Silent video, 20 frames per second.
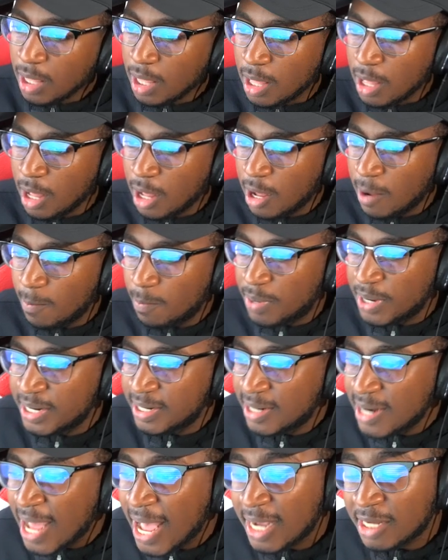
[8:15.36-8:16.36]
But
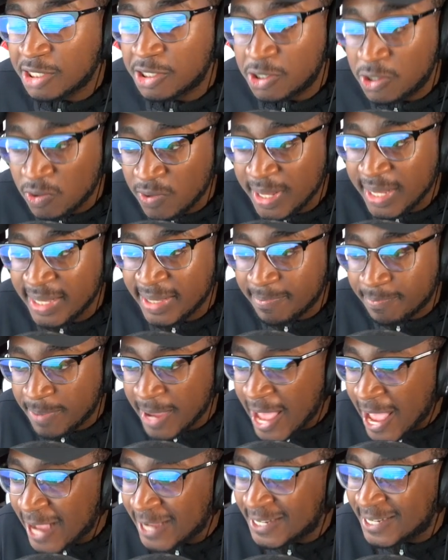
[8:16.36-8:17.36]
knocks shooting
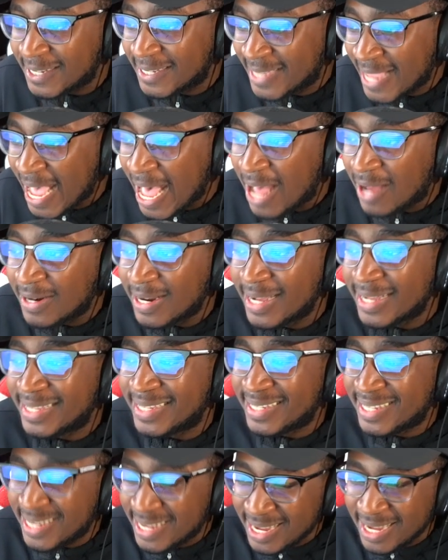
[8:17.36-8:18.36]
badges down a
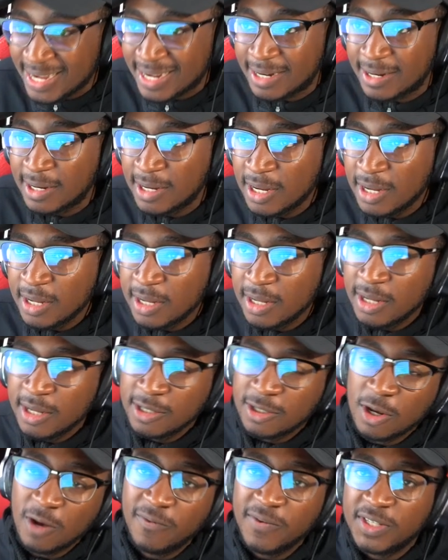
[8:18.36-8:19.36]
tier.
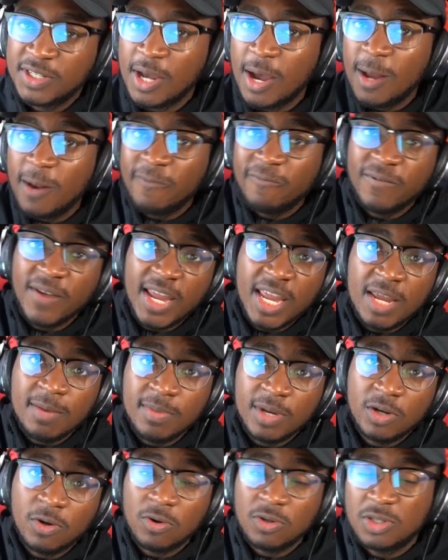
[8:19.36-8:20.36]
So if it's Hall of Fame,
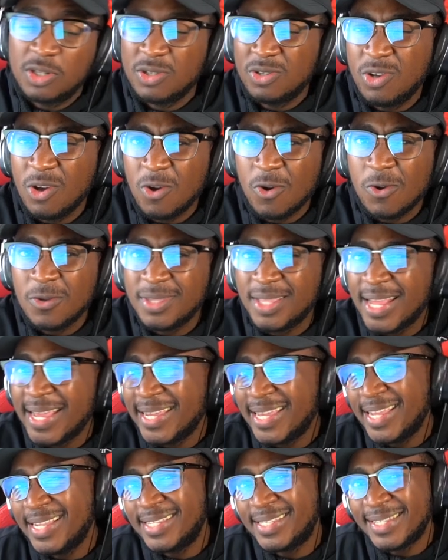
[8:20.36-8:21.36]
it goes to gold.
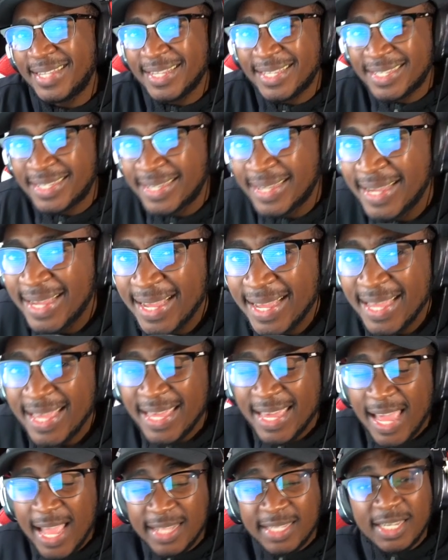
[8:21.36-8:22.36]
Like, it's
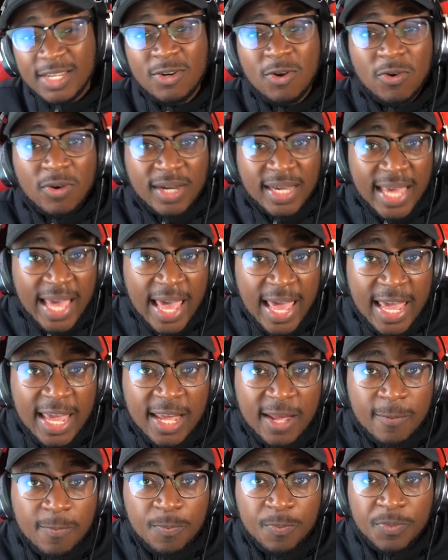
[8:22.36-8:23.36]
an
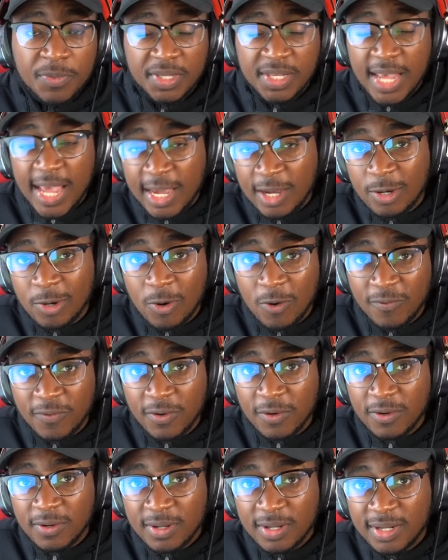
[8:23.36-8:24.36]
okay
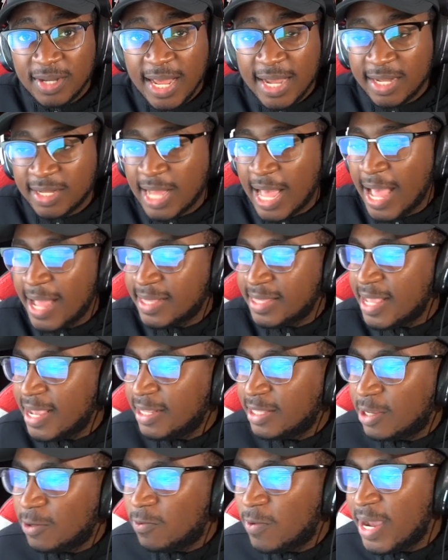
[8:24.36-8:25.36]
takeover. Like, I
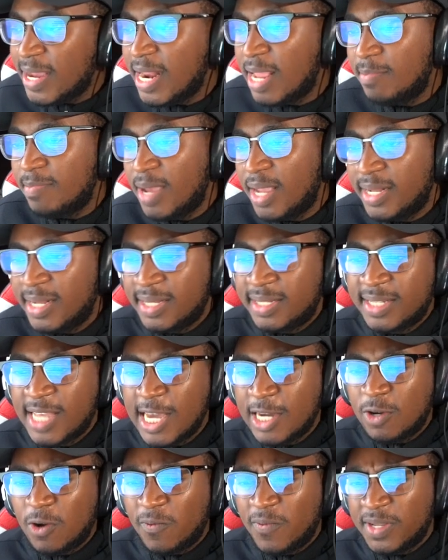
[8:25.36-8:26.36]
think the way they made this
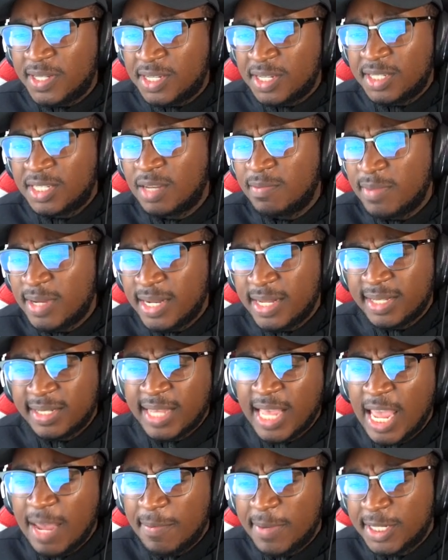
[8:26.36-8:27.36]
takeover system in this
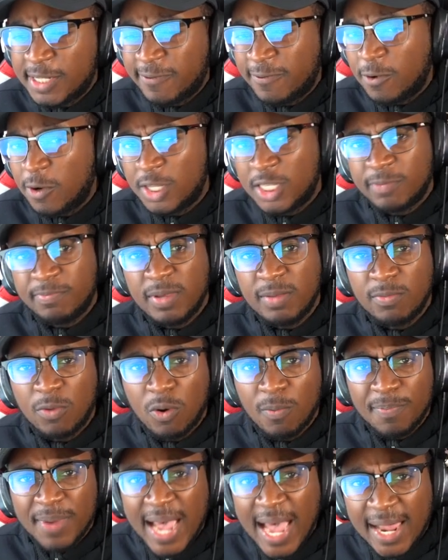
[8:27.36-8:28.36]
game is for it to be
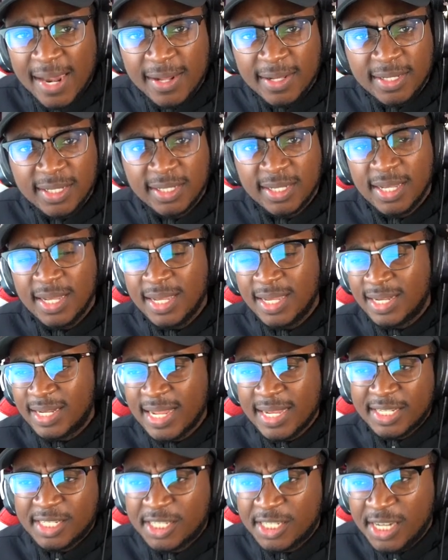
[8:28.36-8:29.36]
more balanced,
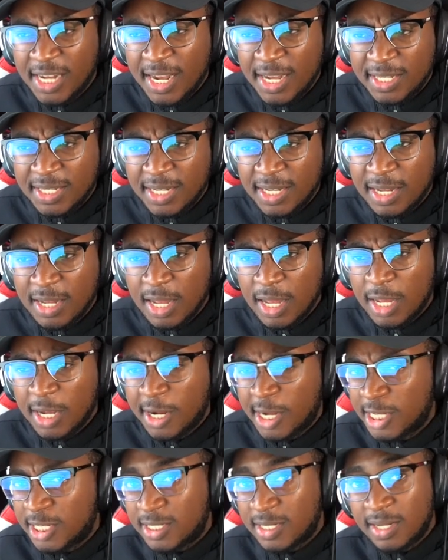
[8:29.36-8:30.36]
less cheesy.
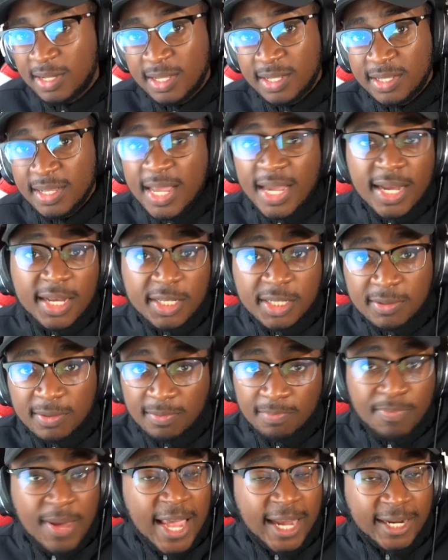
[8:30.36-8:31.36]
Because niggas
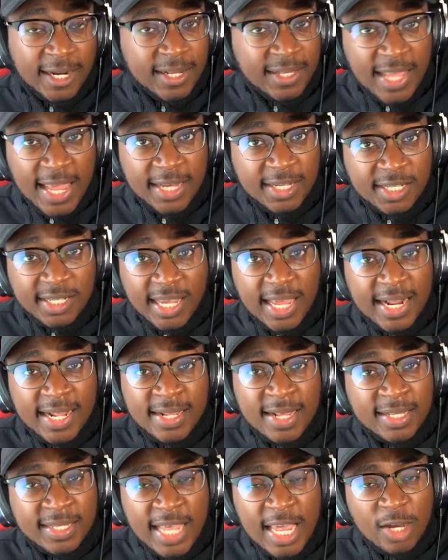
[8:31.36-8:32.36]
back in the day just getting
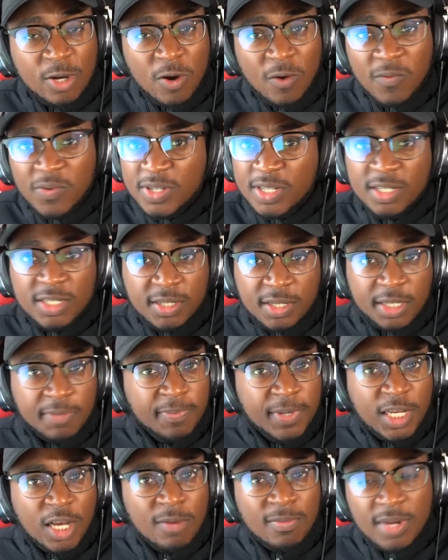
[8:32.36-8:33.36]
their takeovers and just
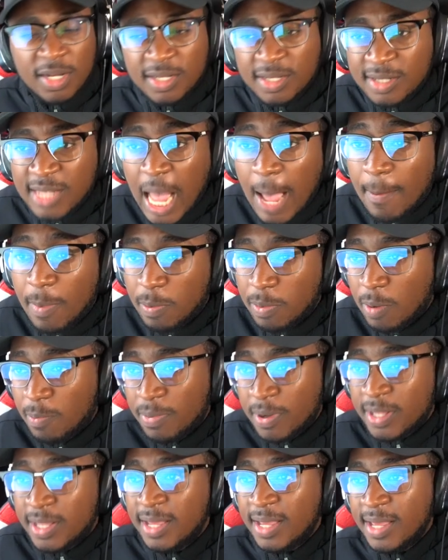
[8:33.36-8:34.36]
become unstoppable.
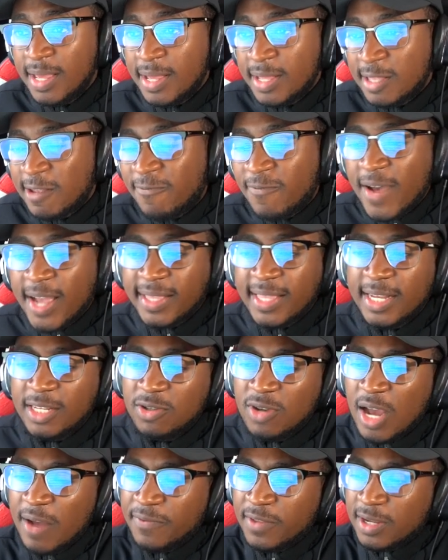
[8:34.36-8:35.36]
But the fact
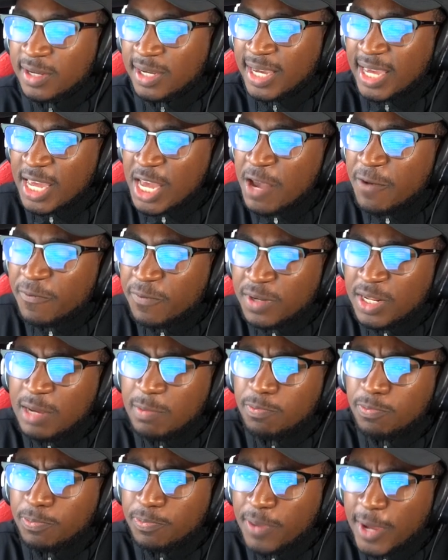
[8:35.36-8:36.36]
that you have to carefully
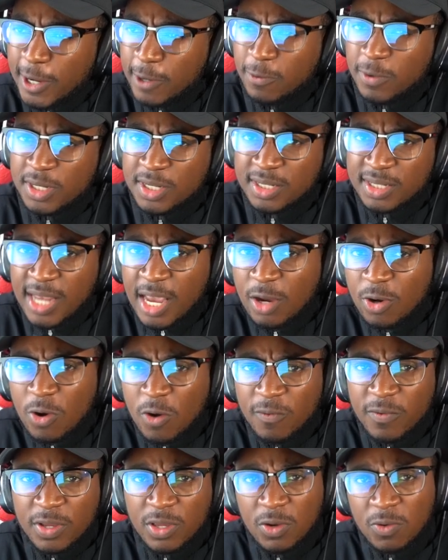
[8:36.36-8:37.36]
pick which
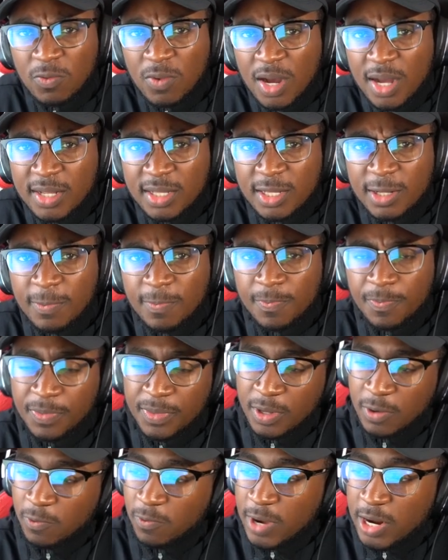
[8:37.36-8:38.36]
takeover you want,
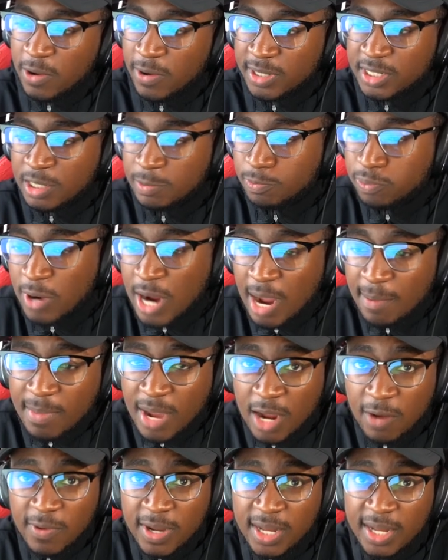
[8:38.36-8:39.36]
whether it's the
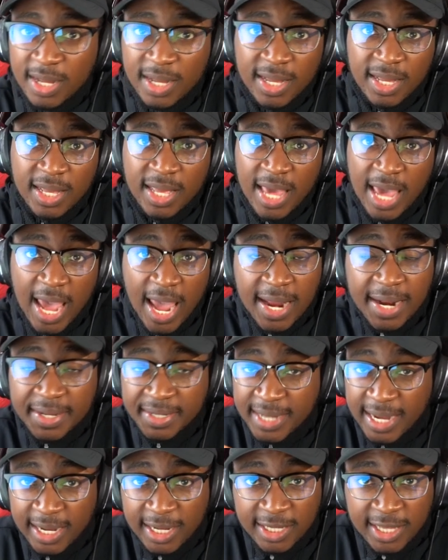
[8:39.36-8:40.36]
primary and the
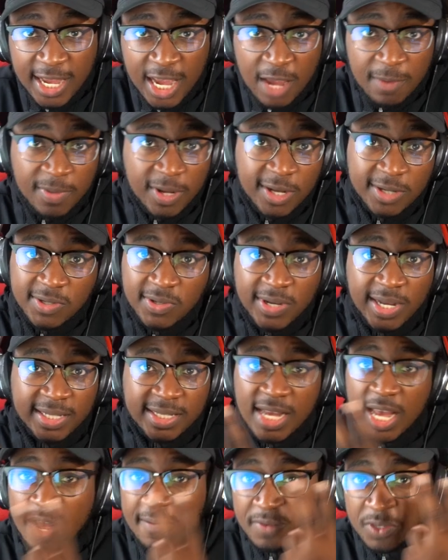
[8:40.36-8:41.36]
secondary, because you get
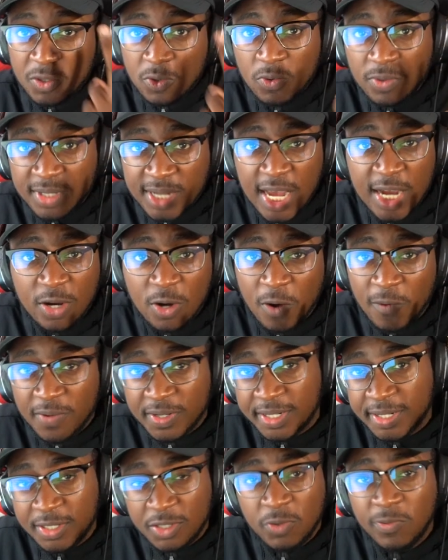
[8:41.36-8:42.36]
to have 2
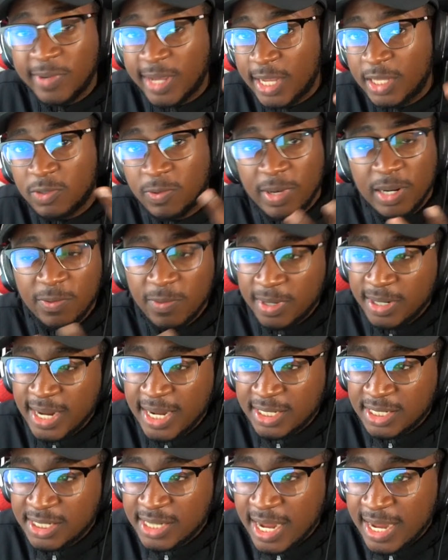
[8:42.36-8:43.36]
takeovers in 2K21
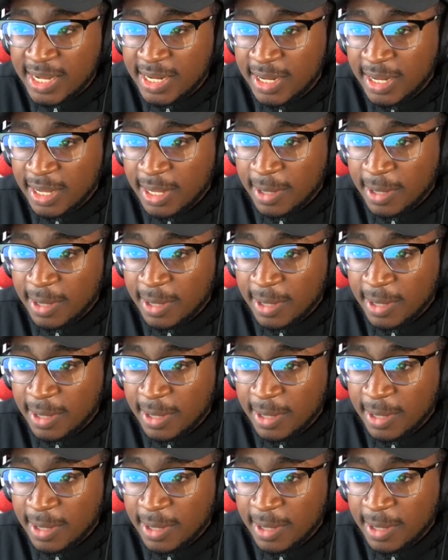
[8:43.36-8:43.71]
Next Gen,